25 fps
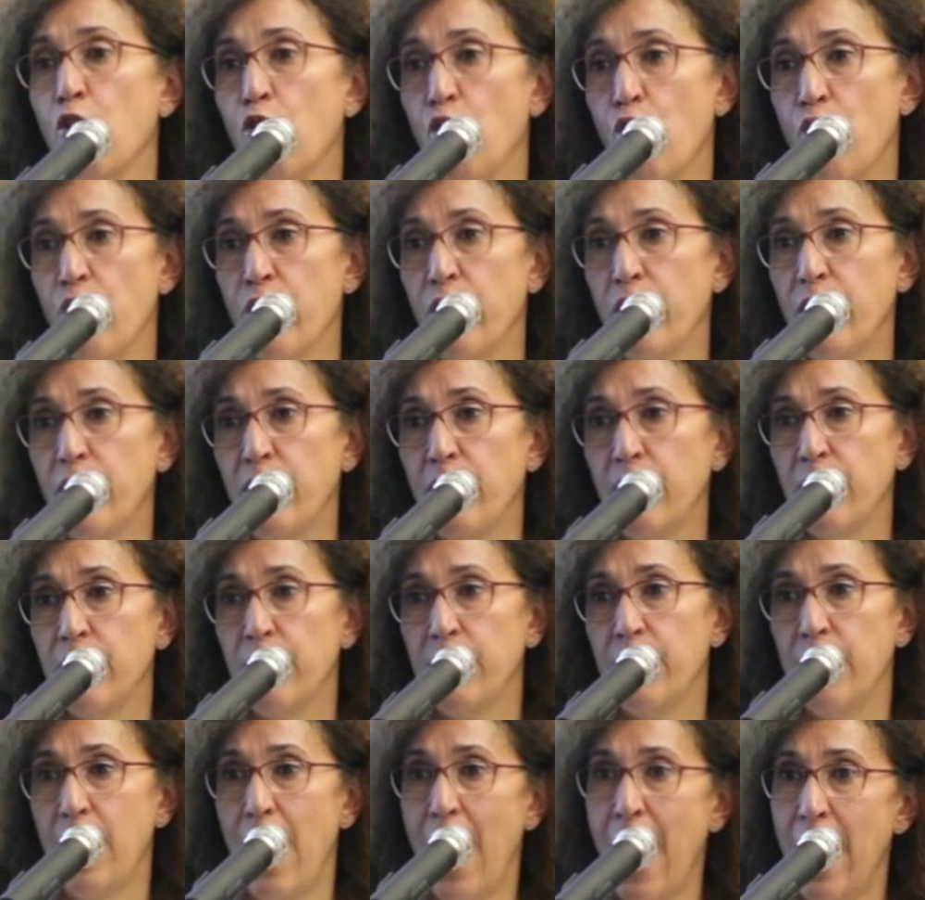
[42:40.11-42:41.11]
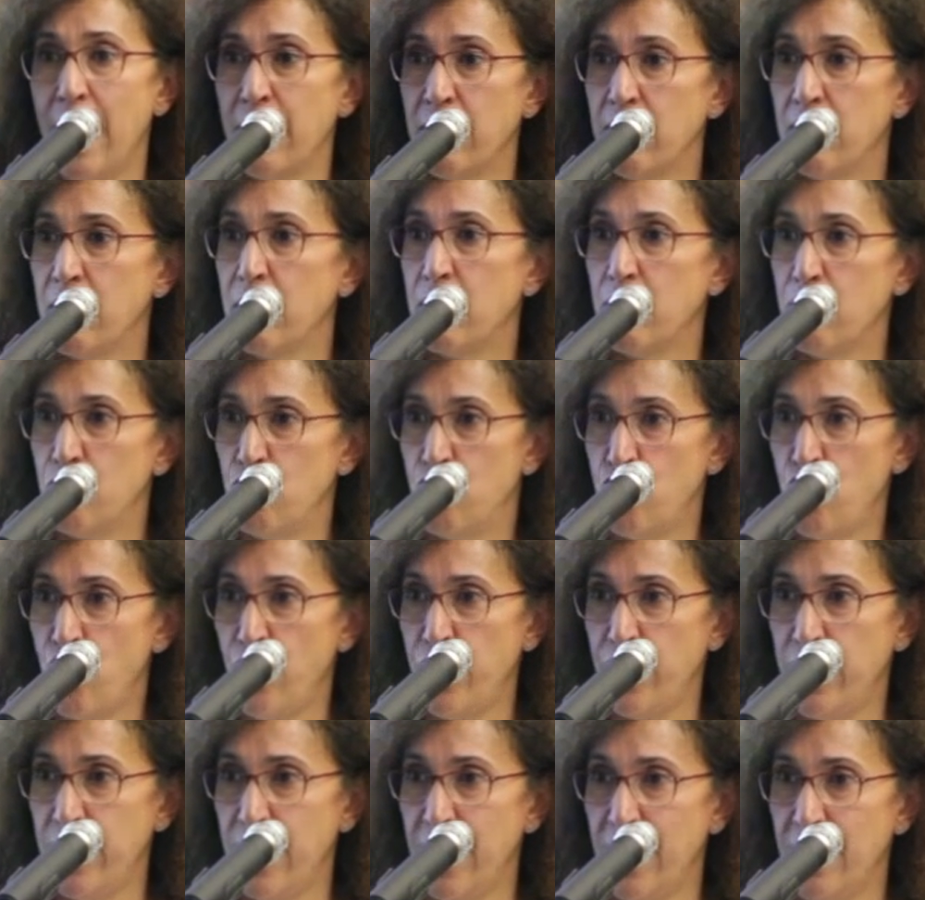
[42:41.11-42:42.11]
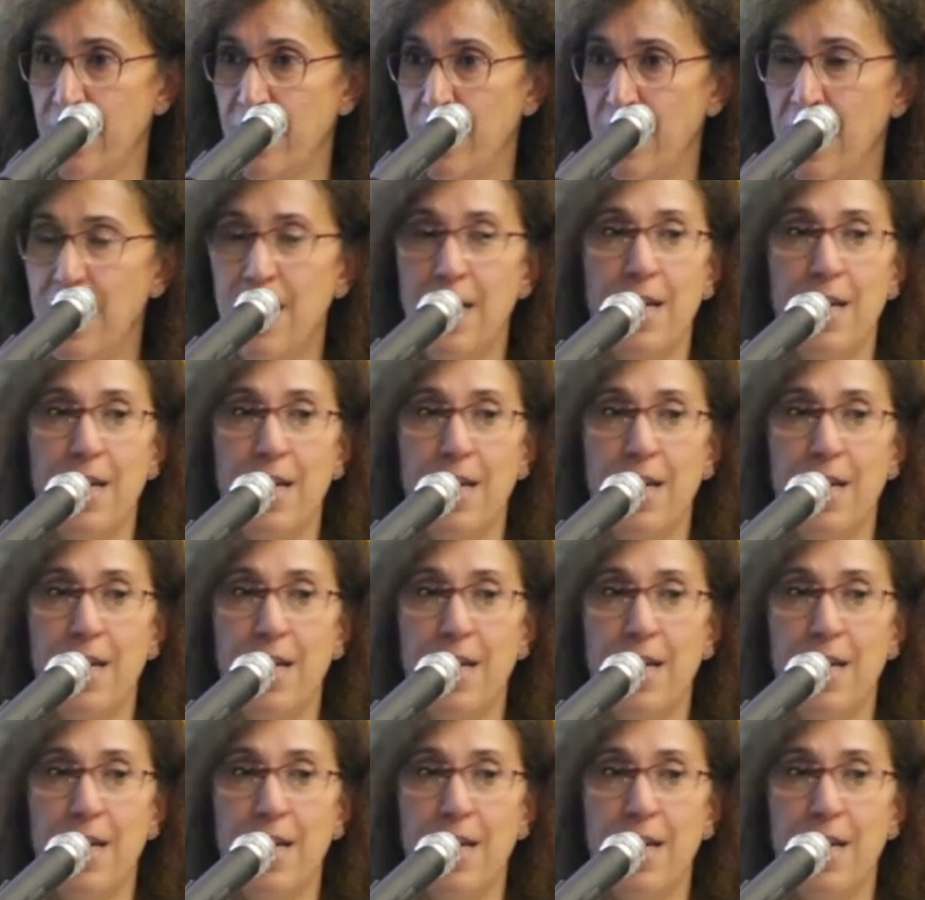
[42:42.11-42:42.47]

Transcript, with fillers: loyal and join in.